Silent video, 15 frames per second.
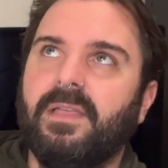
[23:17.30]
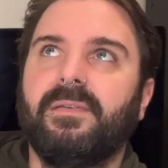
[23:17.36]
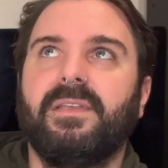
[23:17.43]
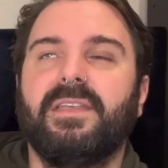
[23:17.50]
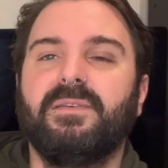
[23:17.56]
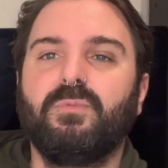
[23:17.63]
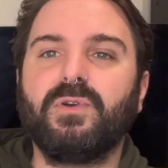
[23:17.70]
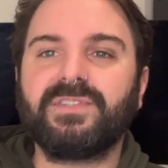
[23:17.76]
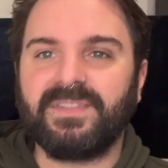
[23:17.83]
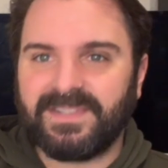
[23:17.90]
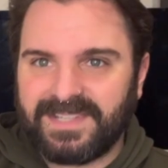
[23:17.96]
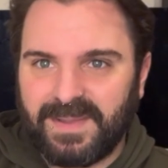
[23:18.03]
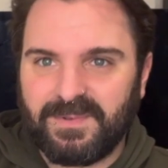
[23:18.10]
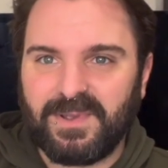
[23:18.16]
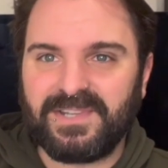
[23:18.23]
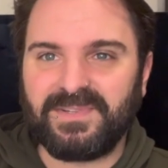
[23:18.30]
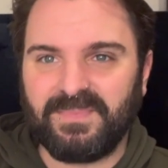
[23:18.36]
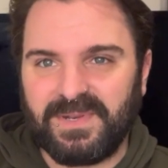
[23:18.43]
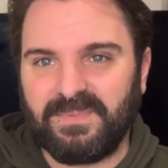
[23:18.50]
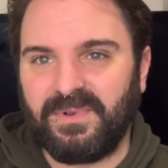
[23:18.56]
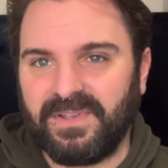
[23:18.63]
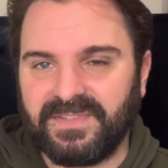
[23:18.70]
it wasn't the same question, but
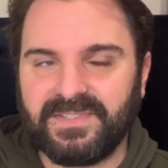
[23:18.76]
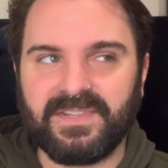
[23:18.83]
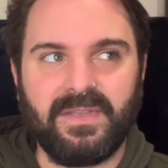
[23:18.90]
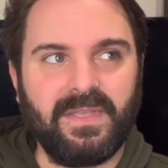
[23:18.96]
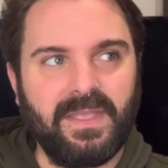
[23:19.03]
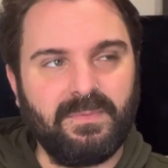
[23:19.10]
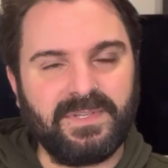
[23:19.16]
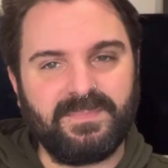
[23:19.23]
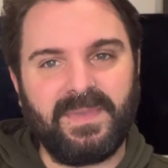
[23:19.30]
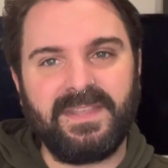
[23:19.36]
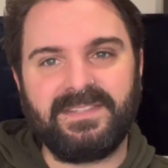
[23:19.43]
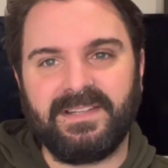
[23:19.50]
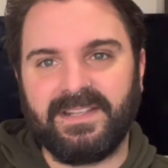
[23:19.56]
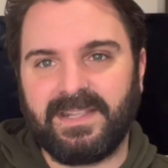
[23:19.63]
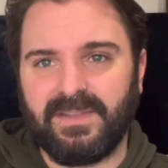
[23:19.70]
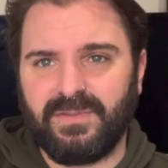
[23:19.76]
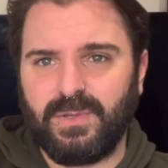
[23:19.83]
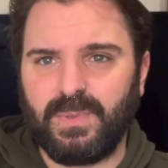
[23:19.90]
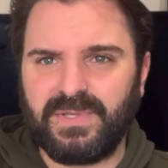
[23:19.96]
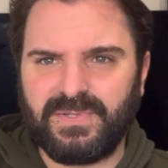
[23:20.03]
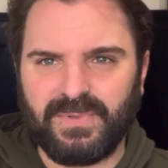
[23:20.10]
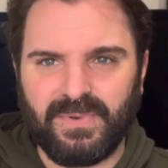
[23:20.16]
it was. So it was basically giving you
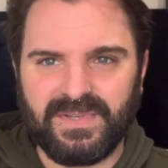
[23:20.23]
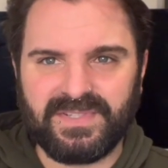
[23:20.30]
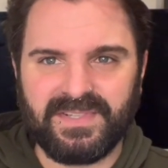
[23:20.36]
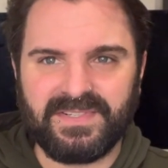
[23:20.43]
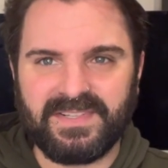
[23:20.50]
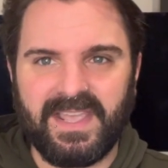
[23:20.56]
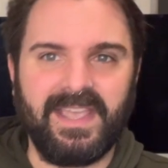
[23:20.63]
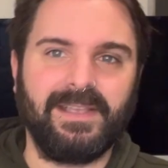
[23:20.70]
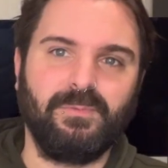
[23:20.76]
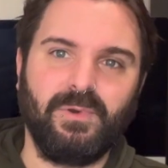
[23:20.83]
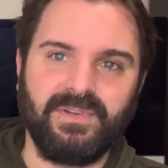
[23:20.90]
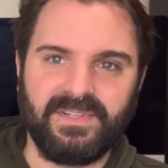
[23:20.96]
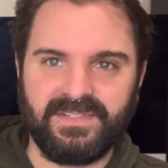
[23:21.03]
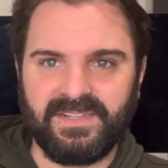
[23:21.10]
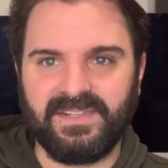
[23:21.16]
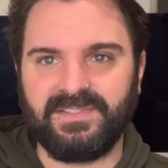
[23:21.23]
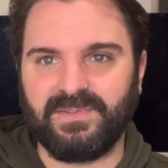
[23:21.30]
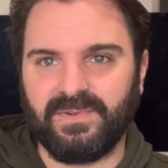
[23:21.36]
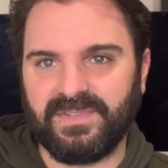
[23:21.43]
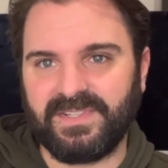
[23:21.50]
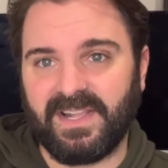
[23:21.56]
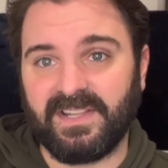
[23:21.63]
a source and saying, what does this
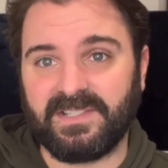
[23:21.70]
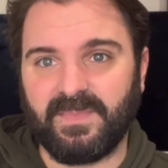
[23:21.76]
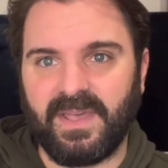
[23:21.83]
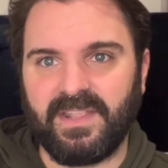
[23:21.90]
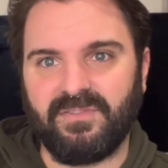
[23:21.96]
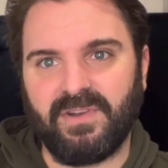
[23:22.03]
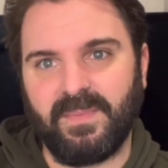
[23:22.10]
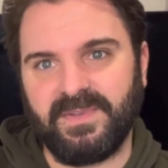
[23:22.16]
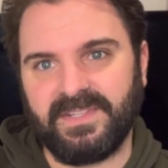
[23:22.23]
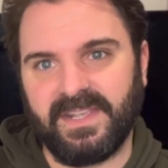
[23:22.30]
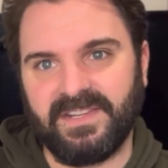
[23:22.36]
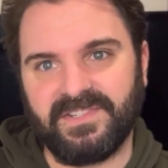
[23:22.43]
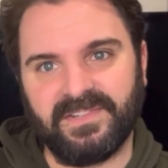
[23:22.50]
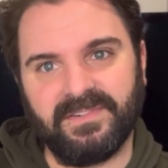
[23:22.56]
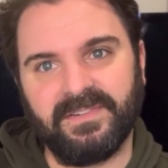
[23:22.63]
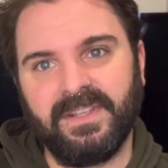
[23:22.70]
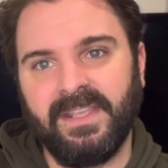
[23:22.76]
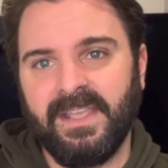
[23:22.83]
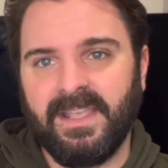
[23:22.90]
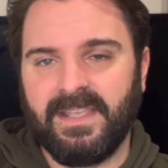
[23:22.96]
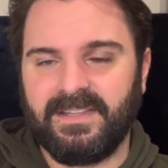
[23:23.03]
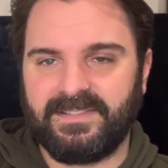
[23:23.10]
source tell us about their reputation?
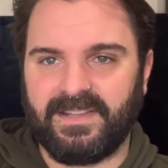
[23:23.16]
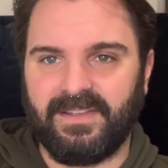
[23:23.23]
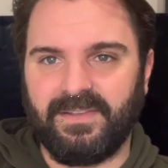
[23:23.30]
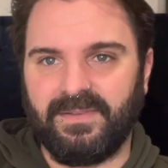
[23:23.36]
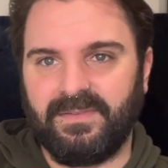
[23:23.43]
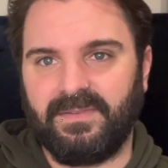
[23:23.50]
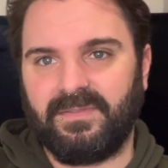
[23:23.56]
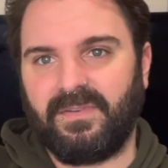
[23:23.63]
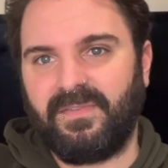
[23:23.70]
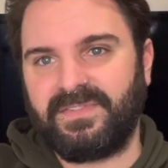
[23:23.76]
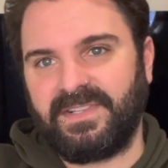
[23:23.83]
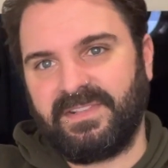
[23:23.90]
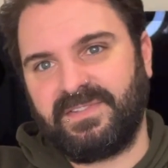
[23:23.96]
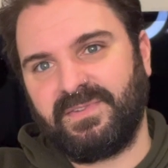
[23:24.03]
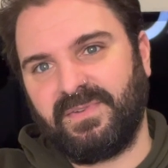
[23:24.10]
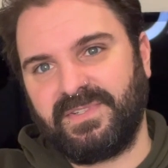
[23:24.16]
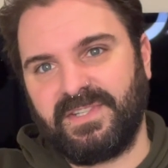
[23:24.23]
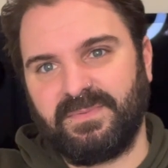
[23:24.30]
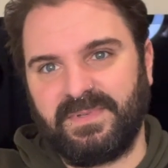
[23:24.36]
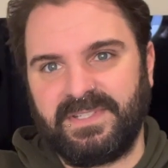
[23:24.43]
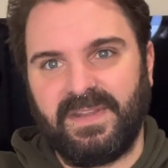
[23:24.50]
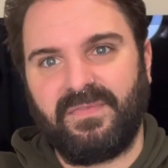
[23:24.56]
So obviously the sources
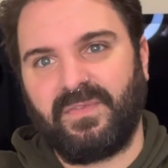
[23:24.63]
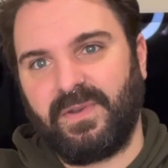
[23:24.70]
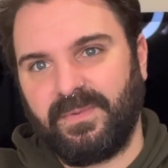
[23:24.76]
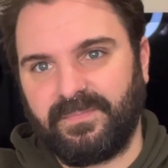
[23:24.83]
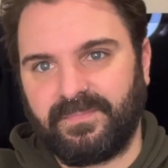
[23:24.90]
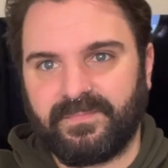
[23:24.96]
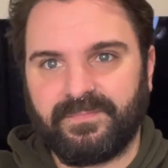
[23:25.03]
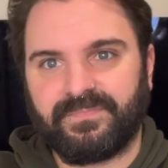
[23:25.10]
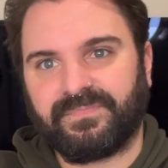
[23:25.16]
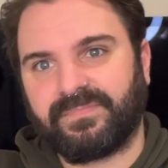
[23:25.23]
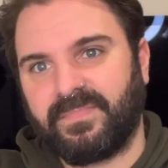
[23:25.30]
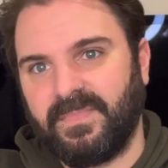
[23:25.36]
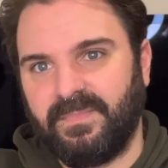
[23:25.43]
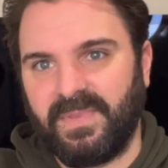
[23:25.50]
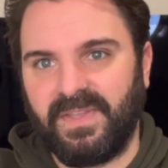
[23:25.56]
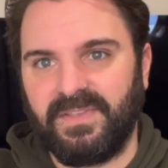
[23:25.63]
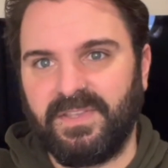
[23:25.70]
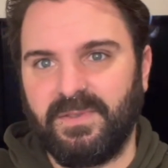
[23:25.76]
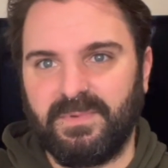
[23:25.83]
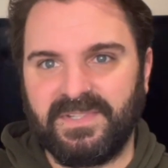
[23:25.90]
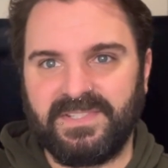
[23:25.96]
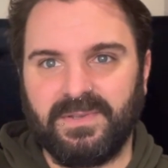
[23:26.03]
were different, but you
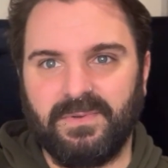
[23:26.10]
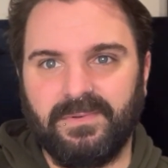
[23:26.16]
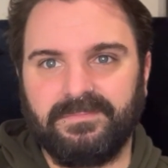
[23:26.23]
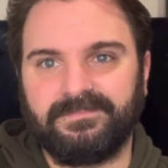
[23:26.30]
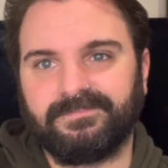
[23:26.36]
were still